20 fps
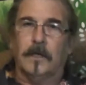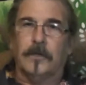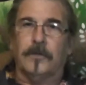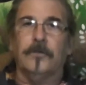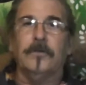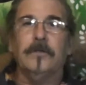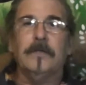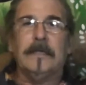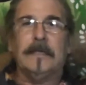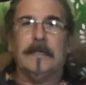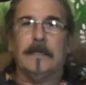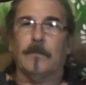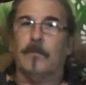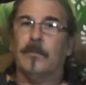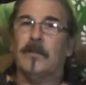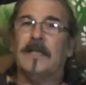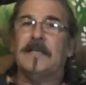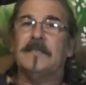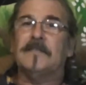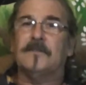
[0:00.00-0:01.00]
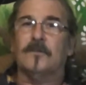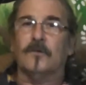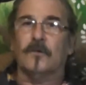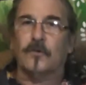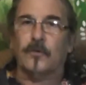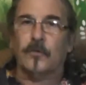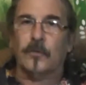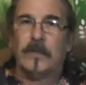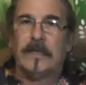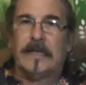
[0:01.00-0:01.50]
You need a place to
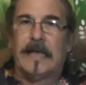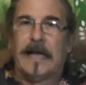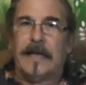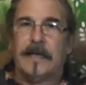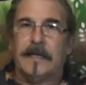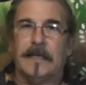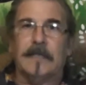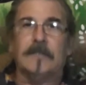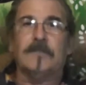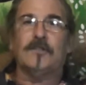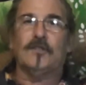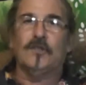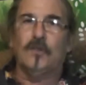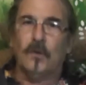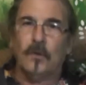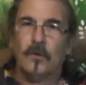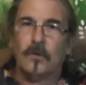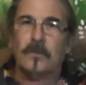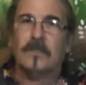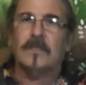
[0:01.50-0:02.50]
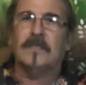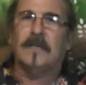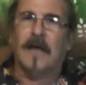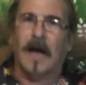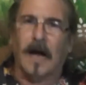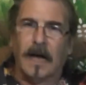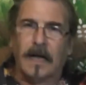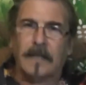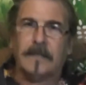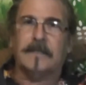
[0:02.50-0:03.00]
create. It's your
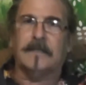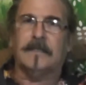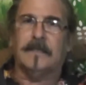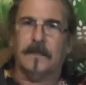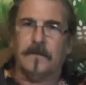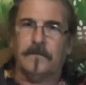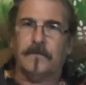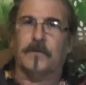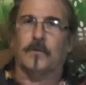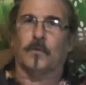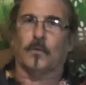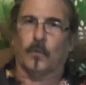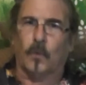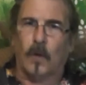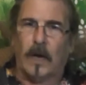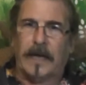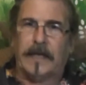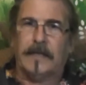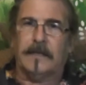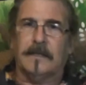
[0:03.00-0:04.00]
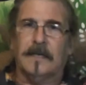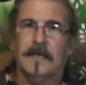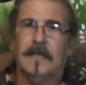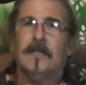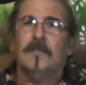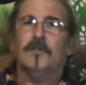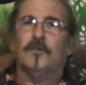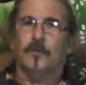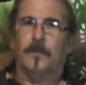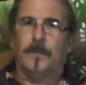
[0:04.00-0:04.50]
God-given right
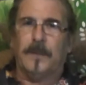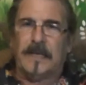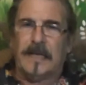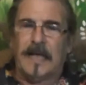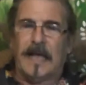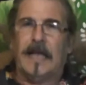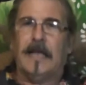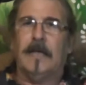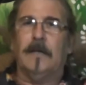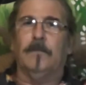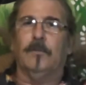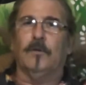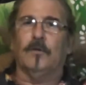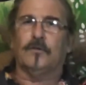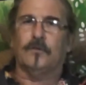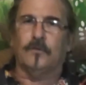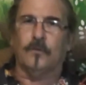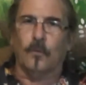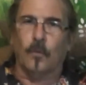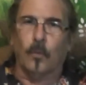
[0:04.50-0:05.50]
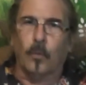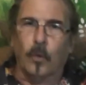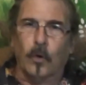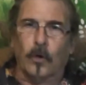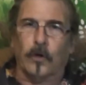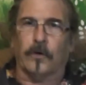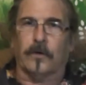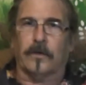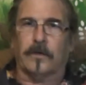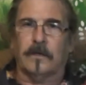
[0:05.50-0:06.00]
to be able to
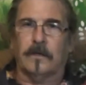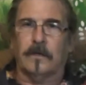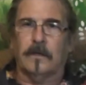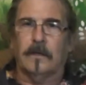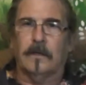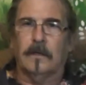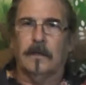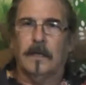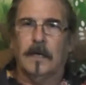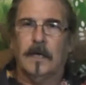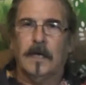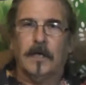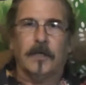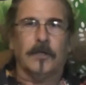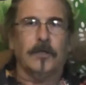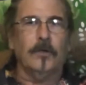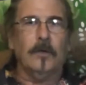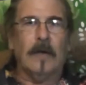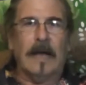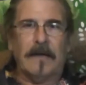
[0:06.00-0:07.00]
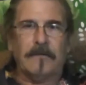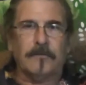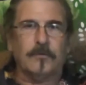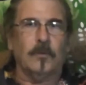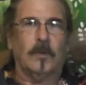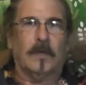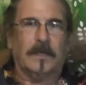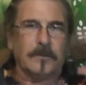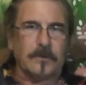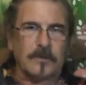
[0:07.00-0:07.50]
work. You have
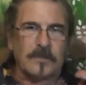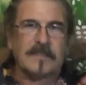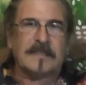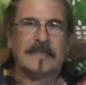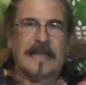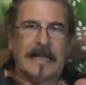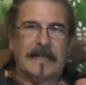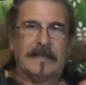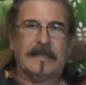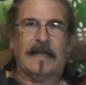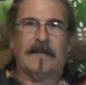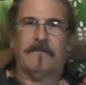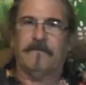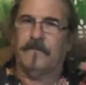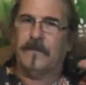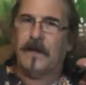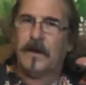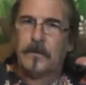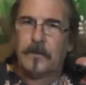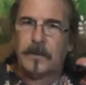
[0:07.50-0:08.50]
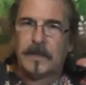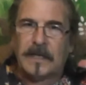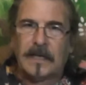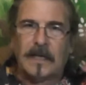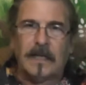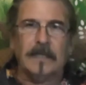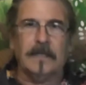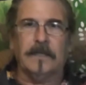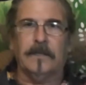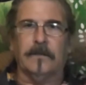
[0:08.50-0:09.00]
to understand that very
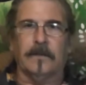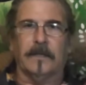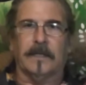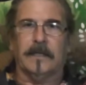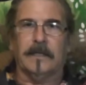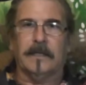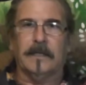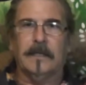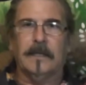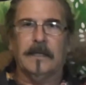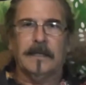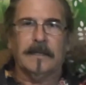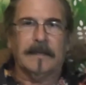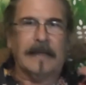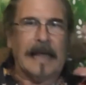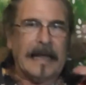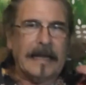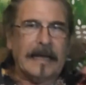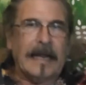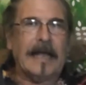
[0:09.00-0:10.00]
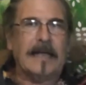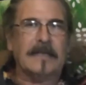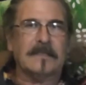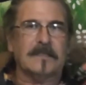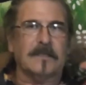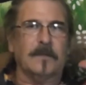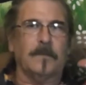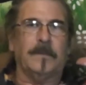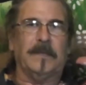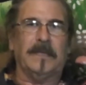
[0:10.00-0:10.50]
clearly. That
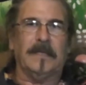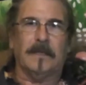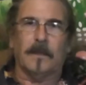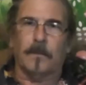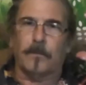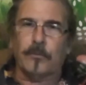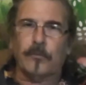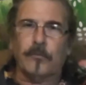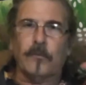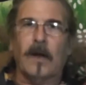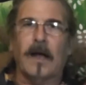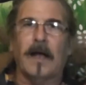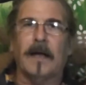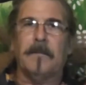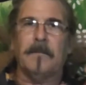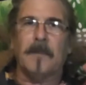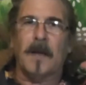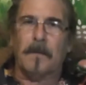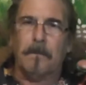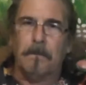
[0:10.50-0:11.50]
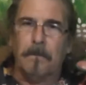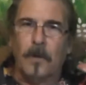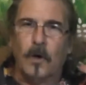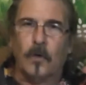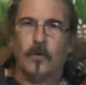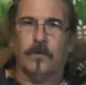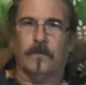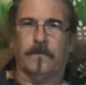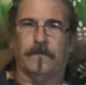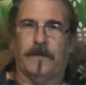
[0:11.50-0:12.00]
has to be the prime
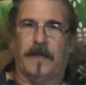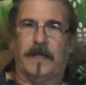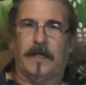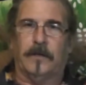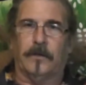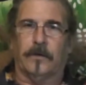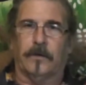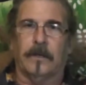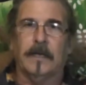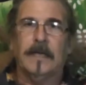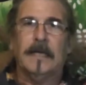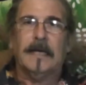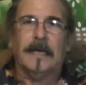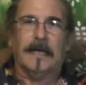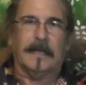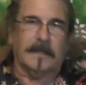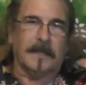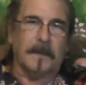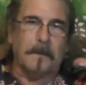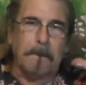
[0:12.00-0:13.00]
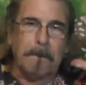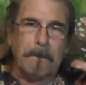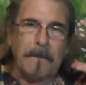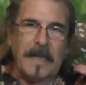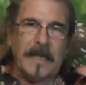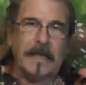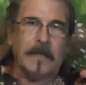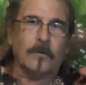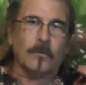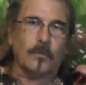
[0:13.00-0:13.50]
motivator and the
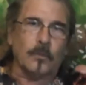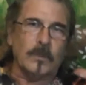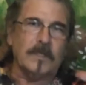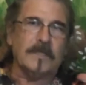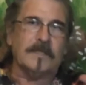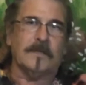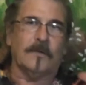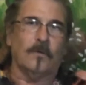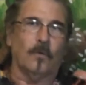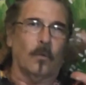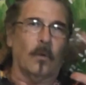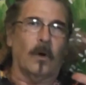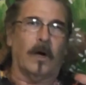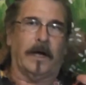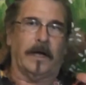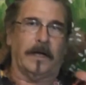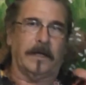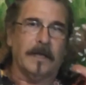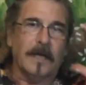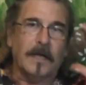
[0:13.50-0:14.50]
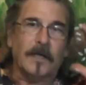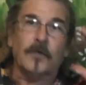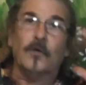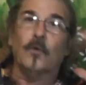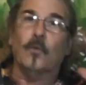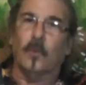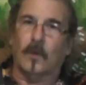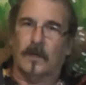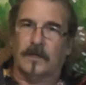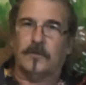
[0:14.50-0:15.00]
main reason why
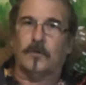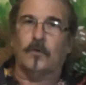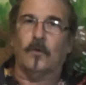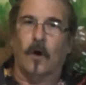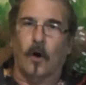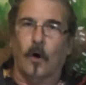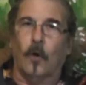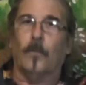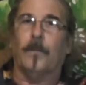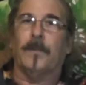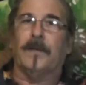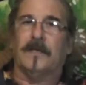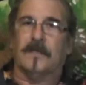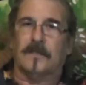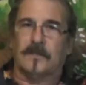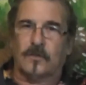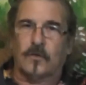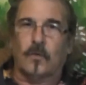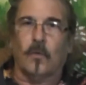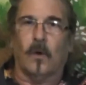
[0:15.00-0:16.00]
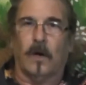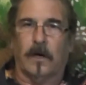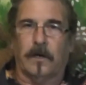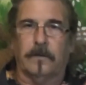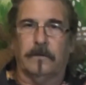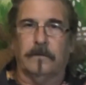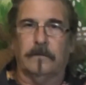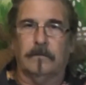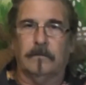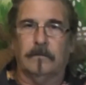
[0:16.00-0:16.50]
you want to open a
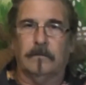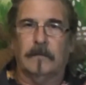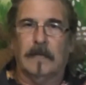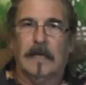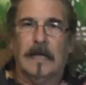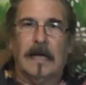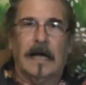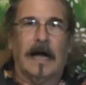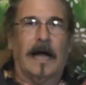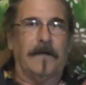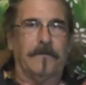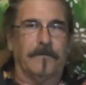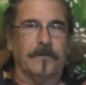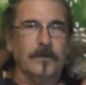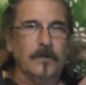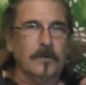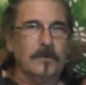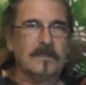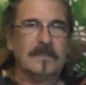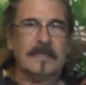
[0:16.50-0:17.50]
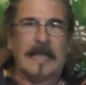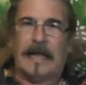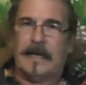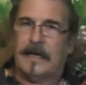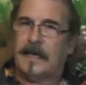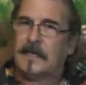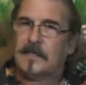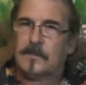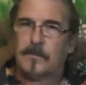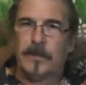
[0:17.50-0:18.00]
squart. I've used
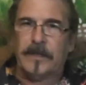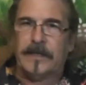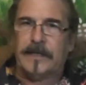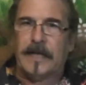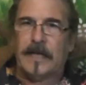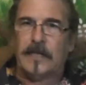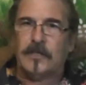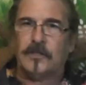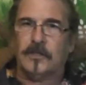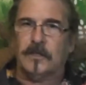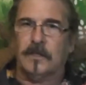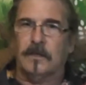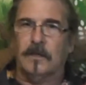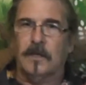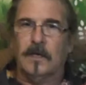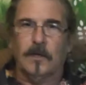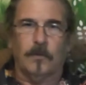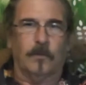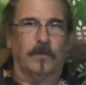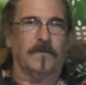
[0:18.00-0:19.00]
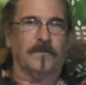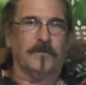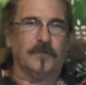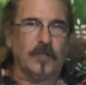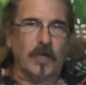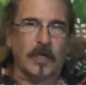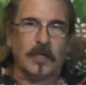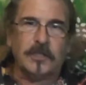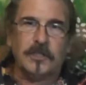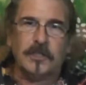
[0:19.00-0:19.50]
that explanation with
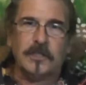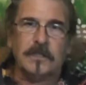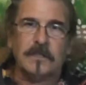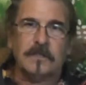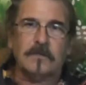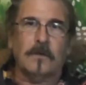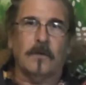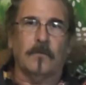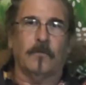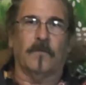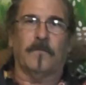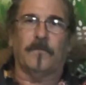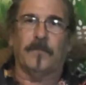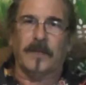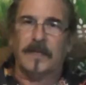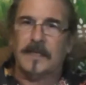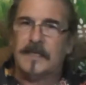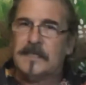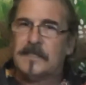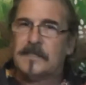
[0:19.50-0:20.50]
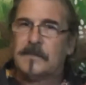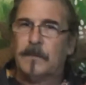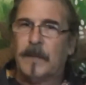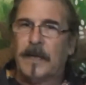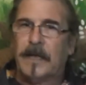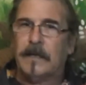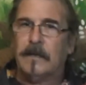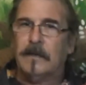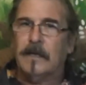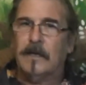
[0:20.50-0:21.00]
judges, with
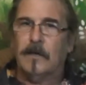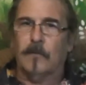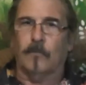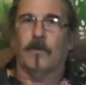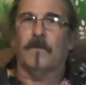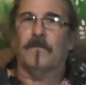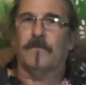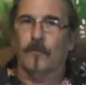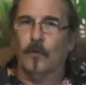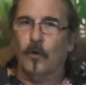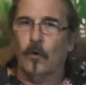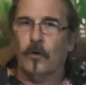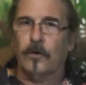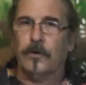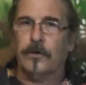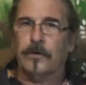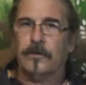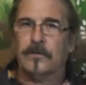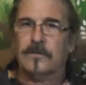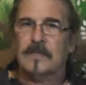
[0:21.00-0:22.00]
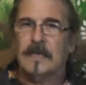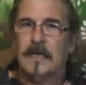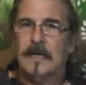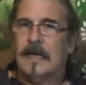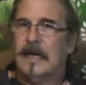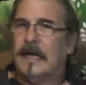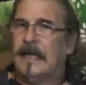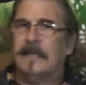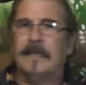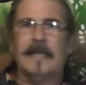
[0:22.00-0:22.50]
policemen, with lawyers,
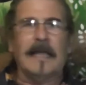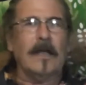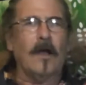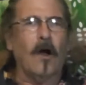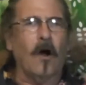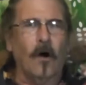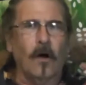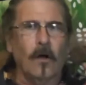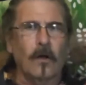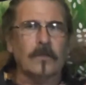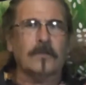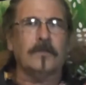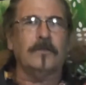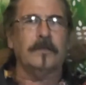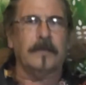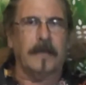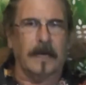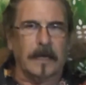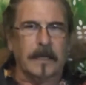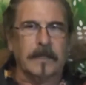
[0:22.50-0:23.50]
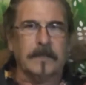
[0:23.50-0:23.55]
and they all could